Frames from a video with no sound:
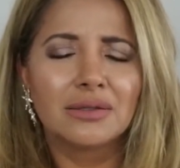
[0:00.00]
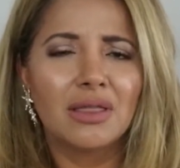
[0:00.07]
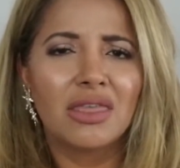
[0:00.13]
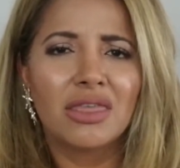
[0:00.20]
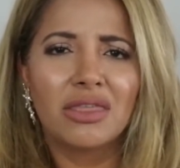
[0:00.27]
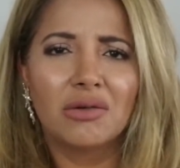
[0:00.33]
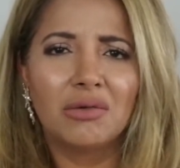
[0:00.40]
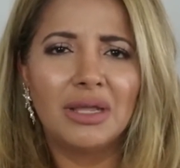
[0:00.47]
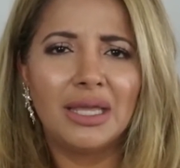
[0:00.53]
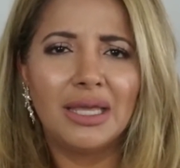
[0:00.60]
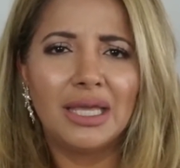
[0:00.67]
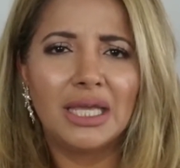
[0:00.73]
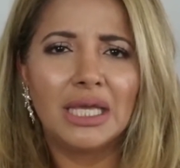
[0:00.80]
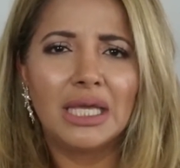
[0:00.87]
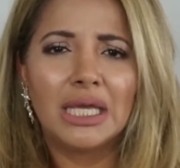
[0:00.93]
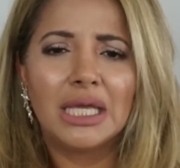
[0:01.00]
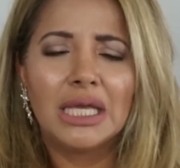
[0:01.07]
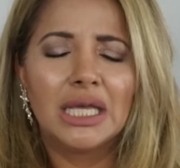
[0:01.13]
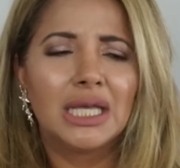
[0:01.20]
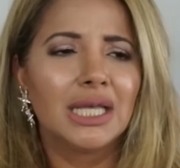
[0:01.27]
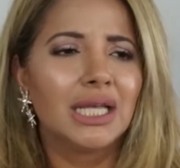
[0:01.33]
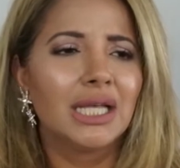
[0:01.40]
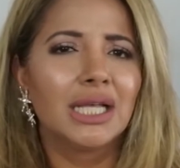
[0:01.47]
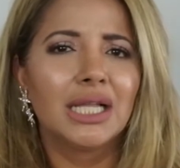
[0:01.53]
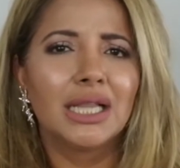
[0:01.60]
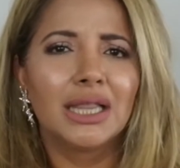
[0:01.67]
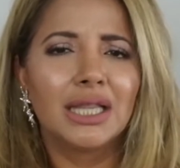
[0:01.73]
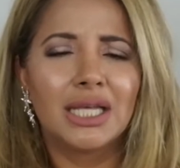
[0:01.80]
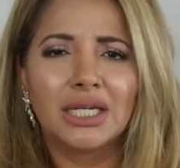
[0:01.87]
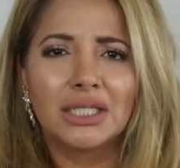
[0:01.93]
three
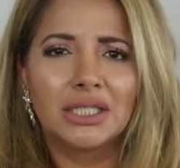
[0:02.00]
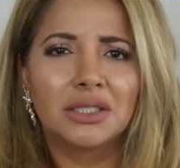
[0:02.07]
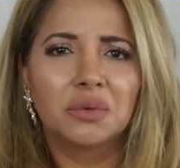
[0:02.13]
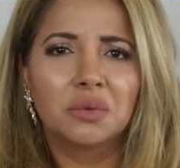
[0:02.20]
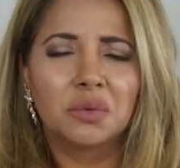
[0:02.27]
letter